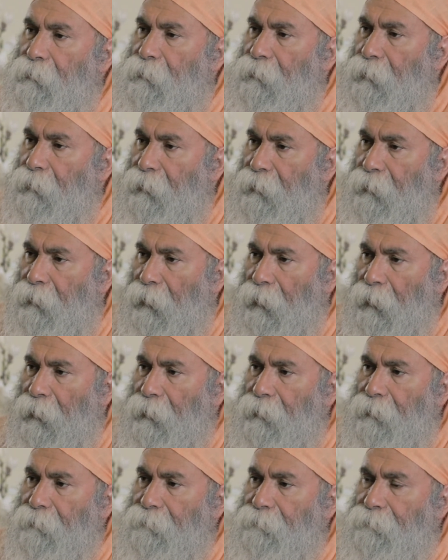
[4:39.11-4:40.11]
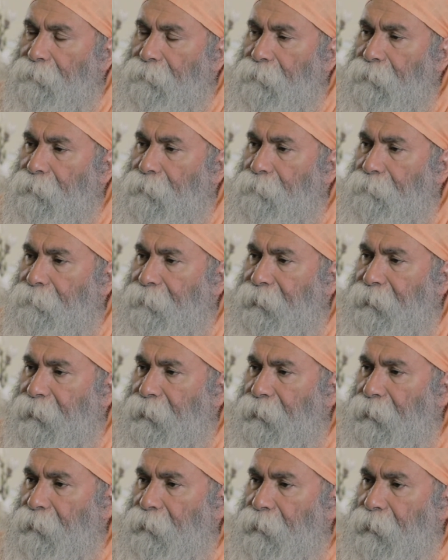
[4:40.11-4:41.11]
here
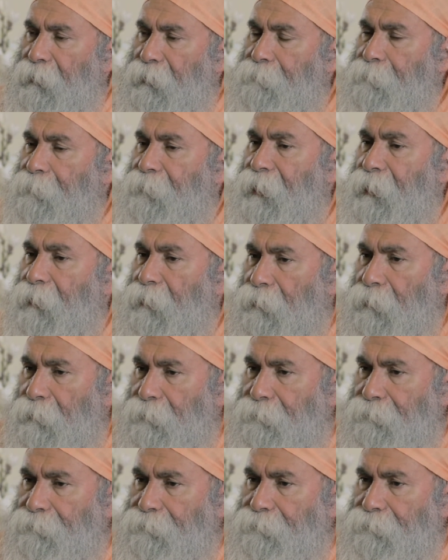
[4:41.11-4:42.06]
begin a prayer.